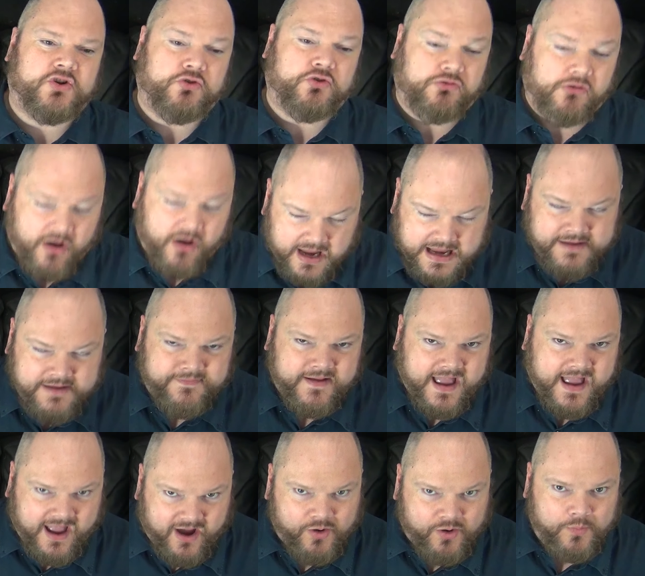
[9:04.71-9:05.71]
crying for
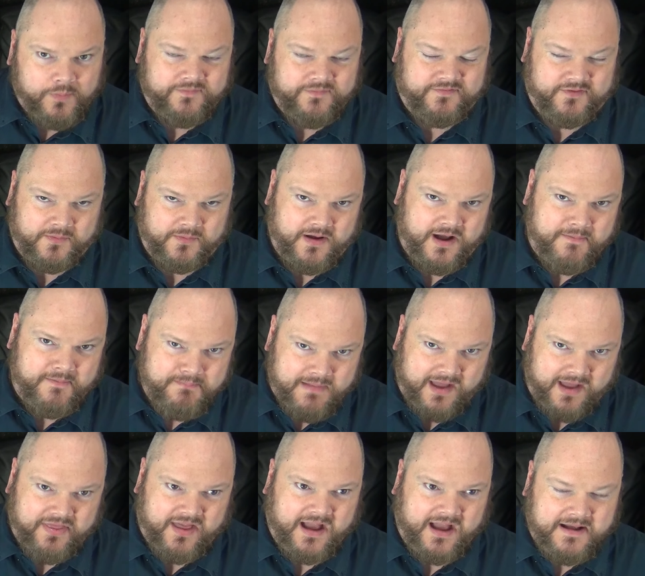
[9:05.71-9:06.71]
help from her
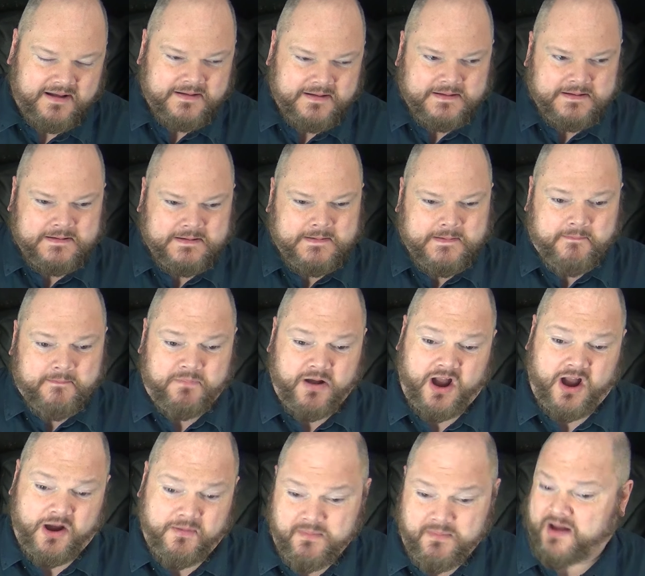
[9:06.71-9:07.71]
mother, but
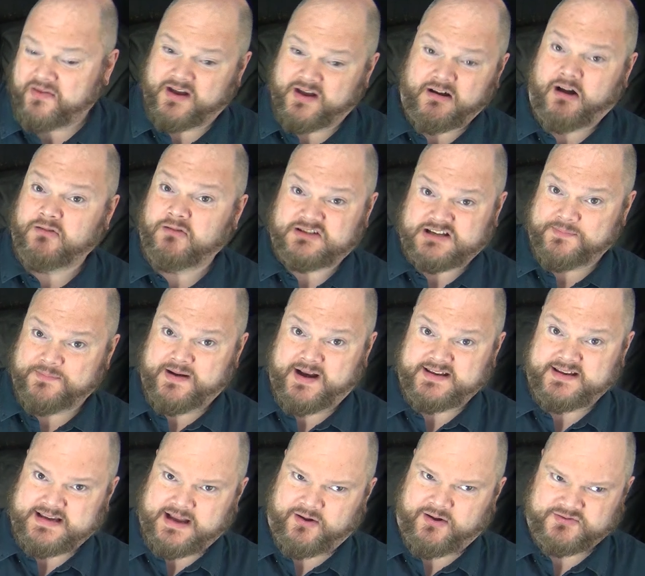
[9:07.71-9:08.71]
her mother ultimately
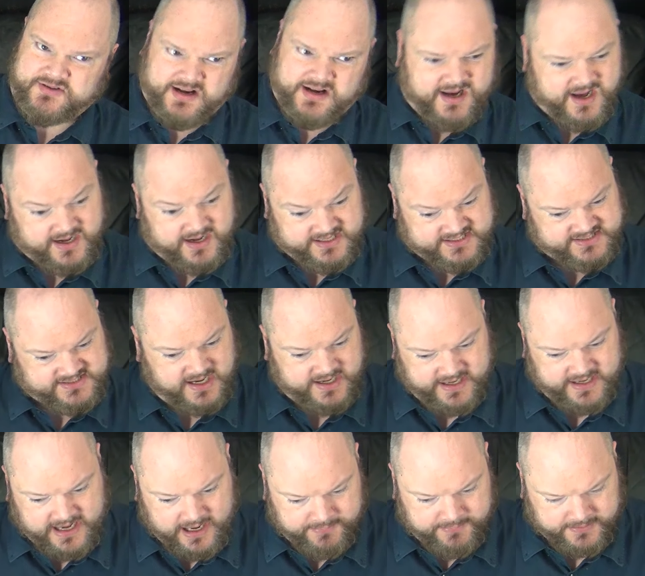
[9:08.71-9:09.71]
tells her to kind of suck
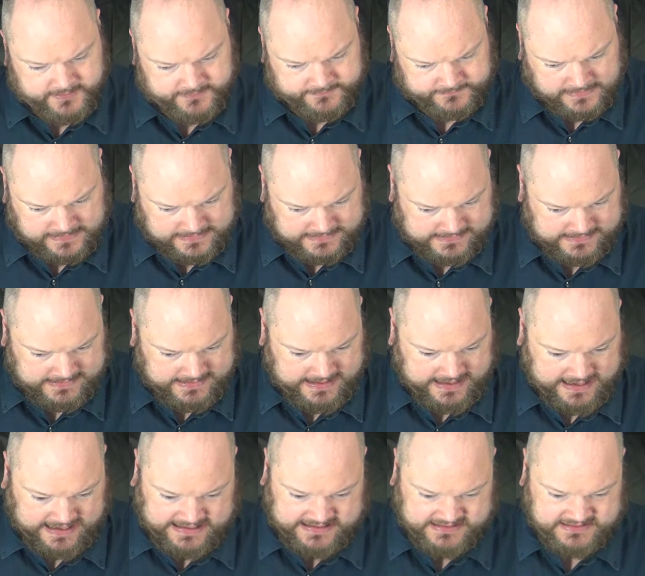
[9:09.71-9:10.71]
it up,
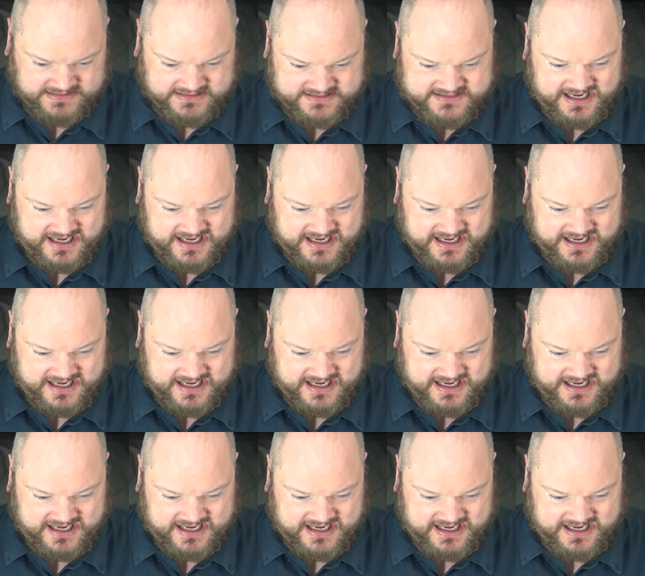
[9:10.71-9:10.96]
and